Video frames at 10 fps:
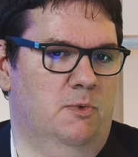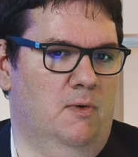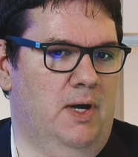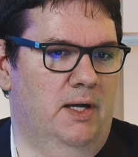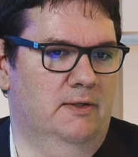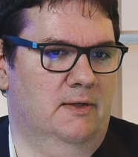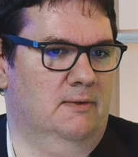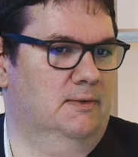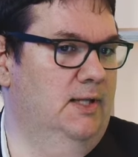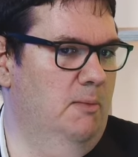provider,
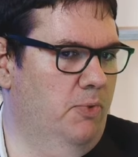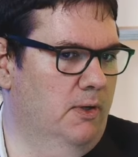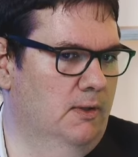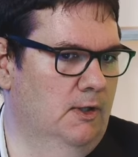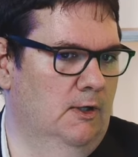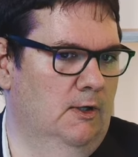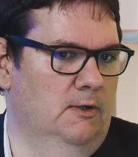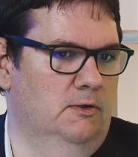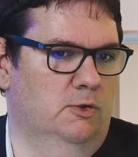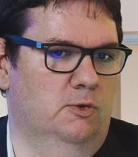TIP,
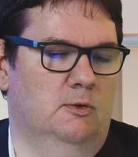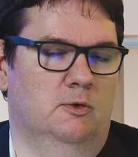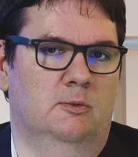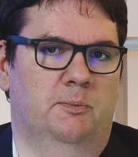to